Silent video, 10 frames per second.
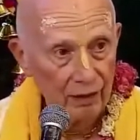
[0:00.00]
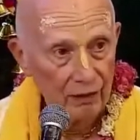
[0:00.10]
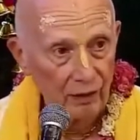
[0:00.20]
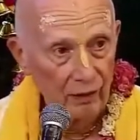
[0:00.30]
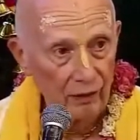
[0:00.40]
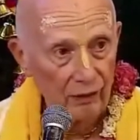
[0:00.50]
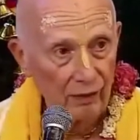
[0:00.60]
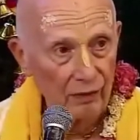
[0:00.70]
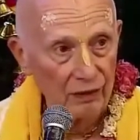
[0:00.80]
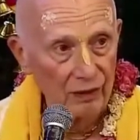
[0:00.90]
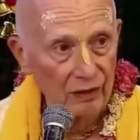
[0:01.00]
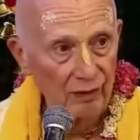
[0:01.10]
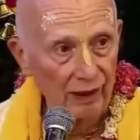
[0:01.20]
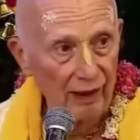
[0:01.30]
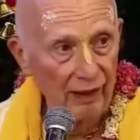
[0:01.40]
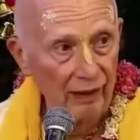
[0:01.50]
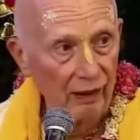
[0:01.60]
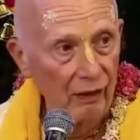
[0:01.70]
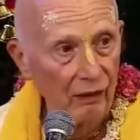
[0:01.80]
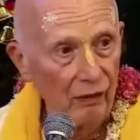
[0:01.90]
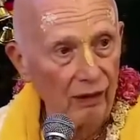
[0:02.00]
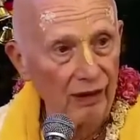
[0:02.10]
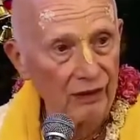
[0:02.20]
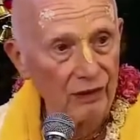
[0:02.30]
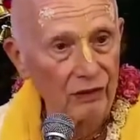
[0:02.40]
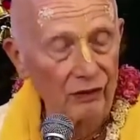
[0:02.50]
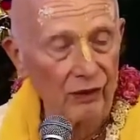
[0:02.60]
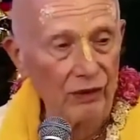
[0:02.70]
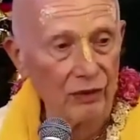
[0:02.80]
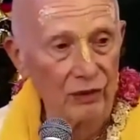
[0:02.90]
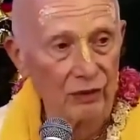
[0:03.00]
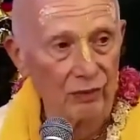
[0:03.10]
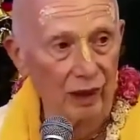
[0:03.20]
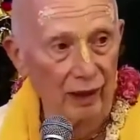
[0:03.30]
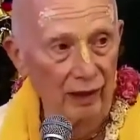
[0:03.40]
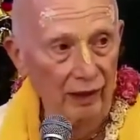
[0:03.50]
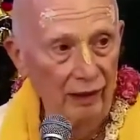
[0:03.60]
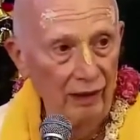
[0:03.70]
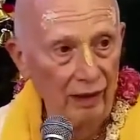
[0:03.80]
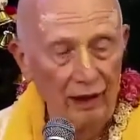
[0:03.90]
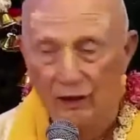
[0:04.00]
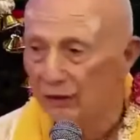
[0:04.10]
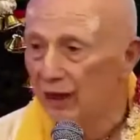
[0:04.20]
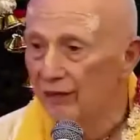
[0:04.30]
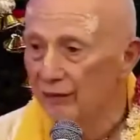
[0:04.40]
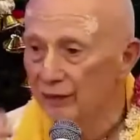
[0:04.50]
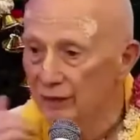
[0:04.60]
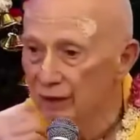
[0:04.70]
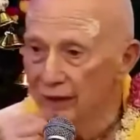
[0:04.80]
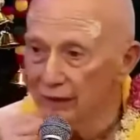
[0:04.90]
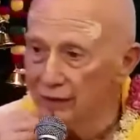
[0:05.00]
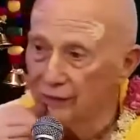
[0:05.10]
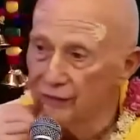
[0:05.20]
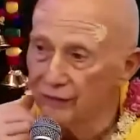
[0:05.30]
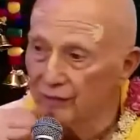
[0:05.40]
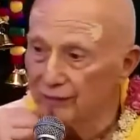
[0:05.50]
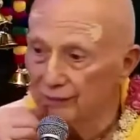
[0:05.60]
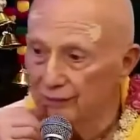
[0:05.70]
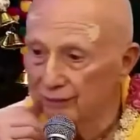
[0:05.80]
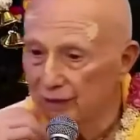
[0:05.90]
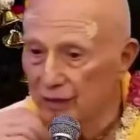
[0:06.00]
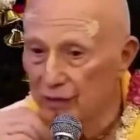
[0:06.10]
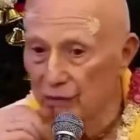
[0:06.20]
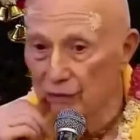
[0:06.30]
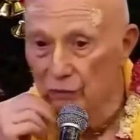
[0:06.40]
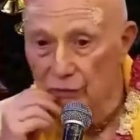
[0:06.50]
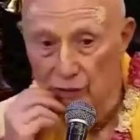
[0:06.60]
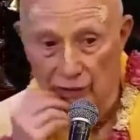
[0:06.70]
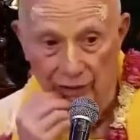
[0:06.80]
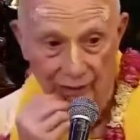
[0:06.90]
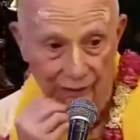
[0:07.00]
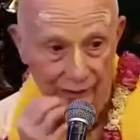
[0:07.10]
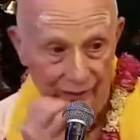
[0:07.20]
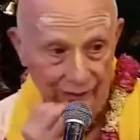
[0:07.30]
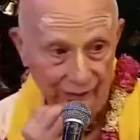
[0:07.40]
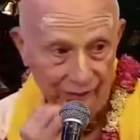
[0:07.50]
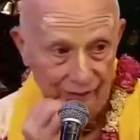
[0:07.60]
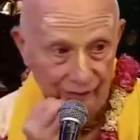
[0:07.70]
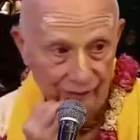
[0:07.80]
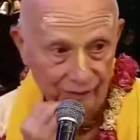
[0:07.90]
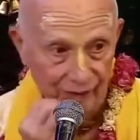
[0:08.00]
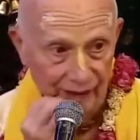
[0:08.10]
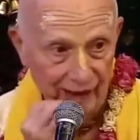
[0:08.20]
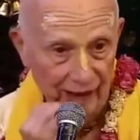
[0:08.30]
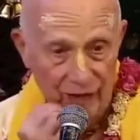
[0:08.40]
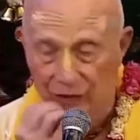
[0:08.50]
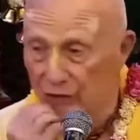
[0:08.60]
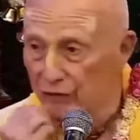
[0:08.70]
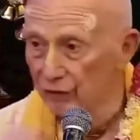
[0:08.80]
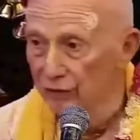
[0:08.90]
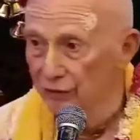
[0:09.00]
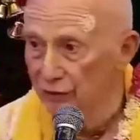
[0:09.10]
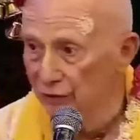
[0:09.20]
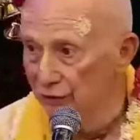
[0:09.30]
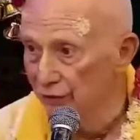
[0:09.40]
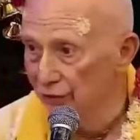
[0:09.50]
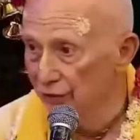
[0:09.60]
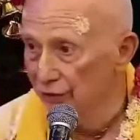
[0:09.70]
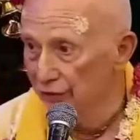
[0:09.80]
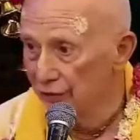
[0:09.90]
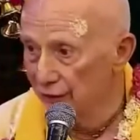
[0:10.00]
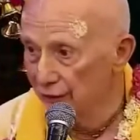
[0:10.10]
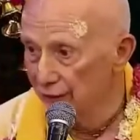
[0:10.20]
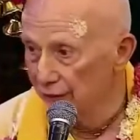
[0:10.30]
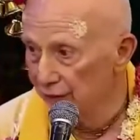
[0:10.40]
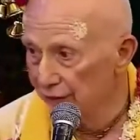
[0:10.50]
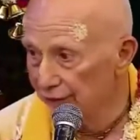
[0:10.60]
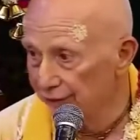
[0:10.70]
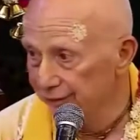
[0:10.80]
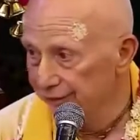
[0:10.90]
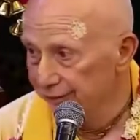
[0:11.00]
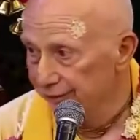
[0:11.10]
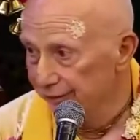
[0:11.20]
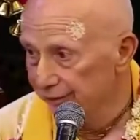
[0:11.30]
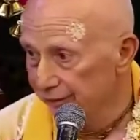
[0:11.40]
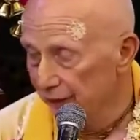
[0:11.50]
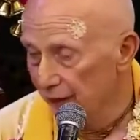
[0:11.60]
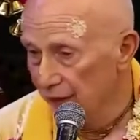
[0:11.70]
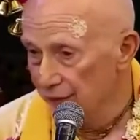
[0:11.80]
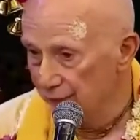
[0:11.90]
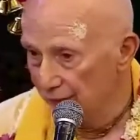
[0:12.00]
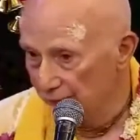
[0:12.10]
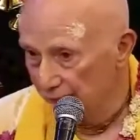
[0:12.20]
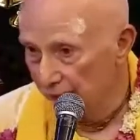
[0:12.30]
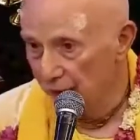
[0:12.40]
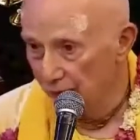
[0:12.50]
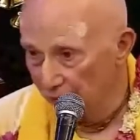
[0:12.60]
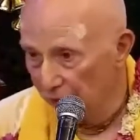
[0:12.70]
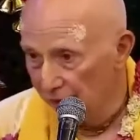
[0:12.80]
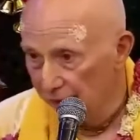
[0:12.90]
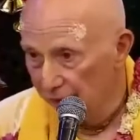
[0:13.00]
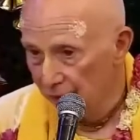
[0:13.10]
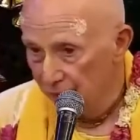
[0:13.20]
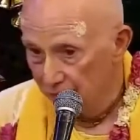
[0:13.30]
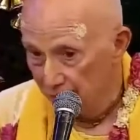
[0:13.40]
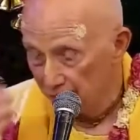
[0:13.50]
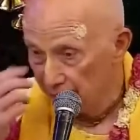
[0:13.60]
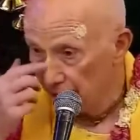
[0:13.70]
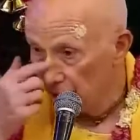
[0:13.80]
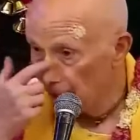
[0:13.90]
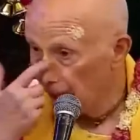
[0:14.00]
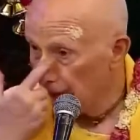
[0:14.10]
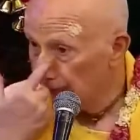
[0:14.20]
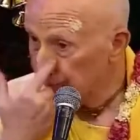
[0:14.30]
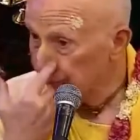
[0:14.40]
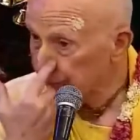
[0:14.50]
So I was explaining, no, this is Krishna's body, and you have to take care of it. It's your duty. And that is your service to the Lord, to take care of it. And I explained, you know, how Srila Prabhupada